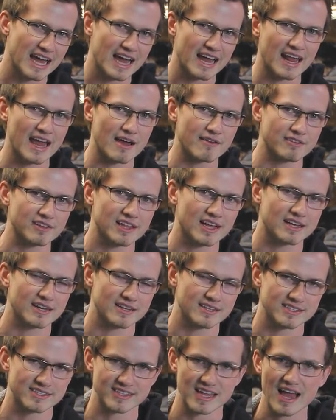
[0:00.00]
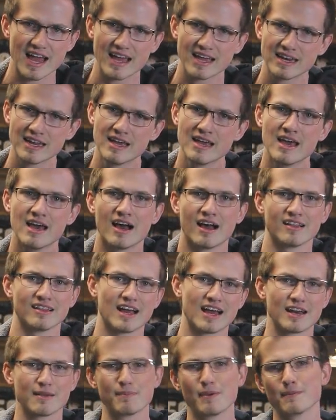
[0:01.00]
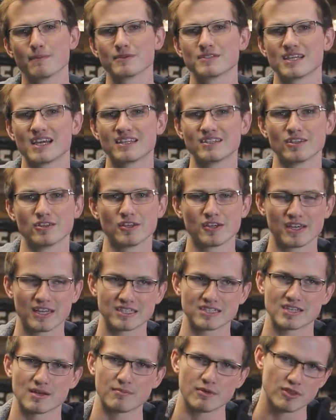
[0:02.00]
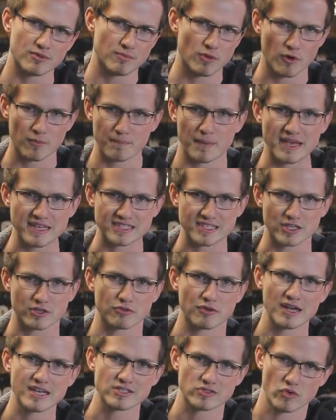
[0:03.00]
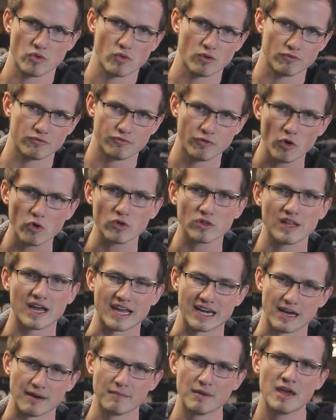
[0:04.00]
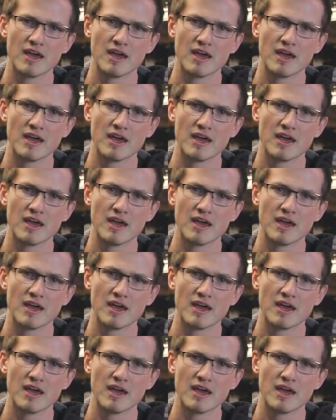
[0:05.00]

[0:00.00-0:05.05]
not have a lot of design, a lot of people tend to look at some of the more basic Rays or Volk lineup.